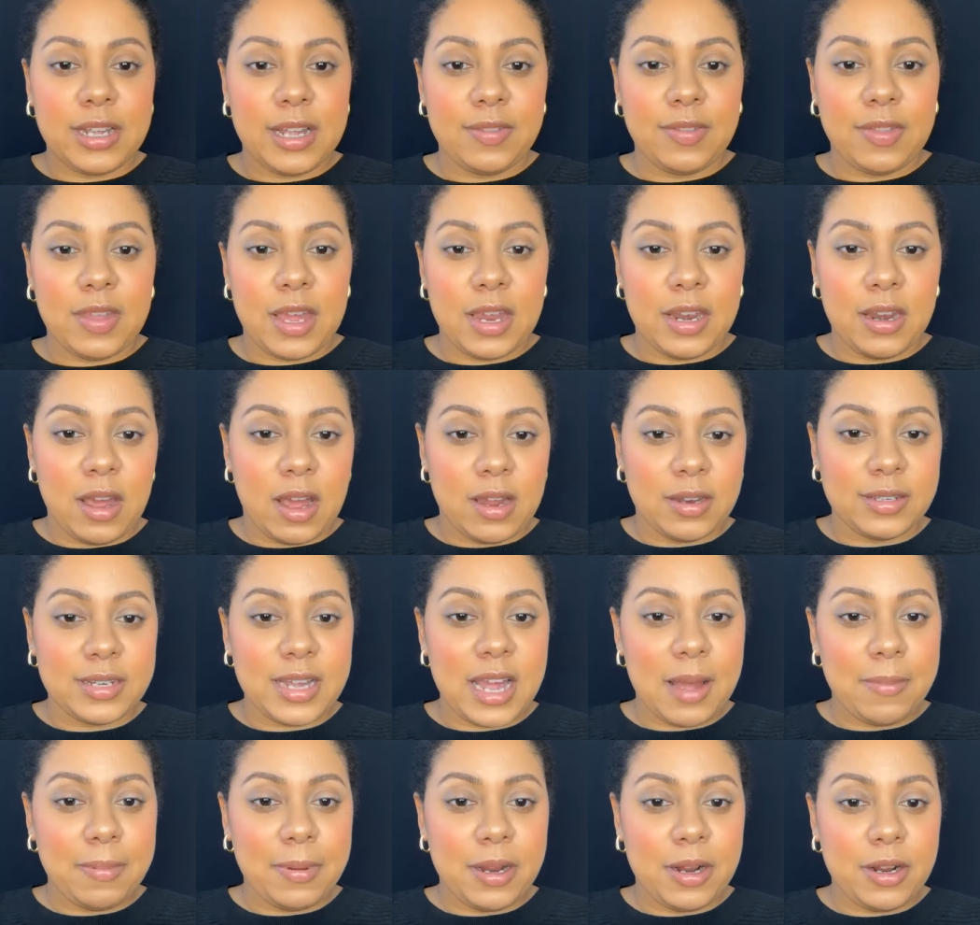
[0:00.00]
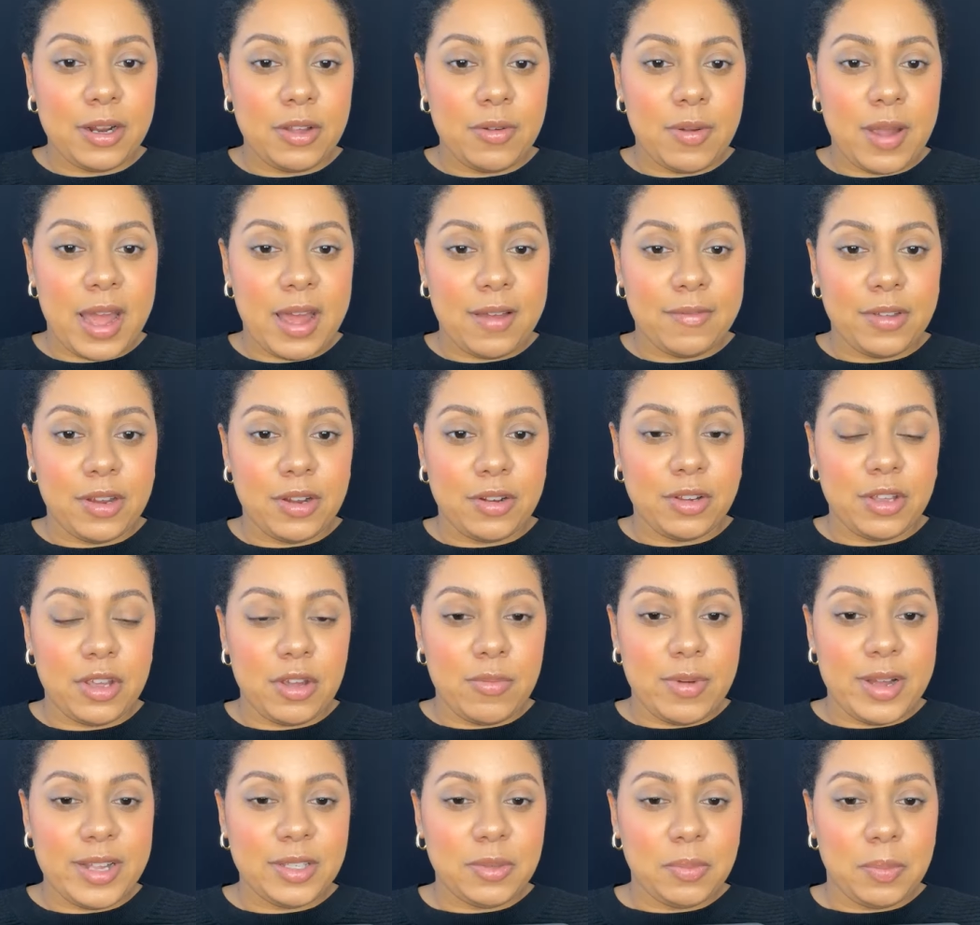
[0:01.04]
and then on top here you have your
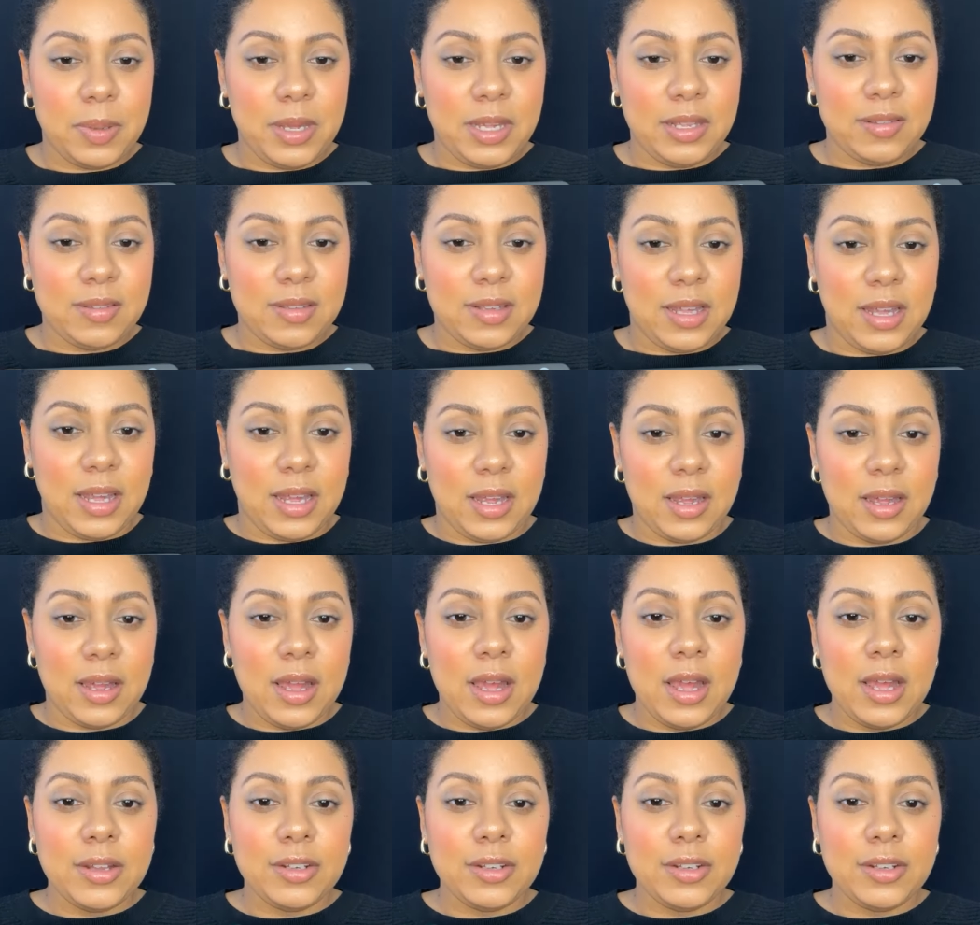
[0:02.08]
USB-C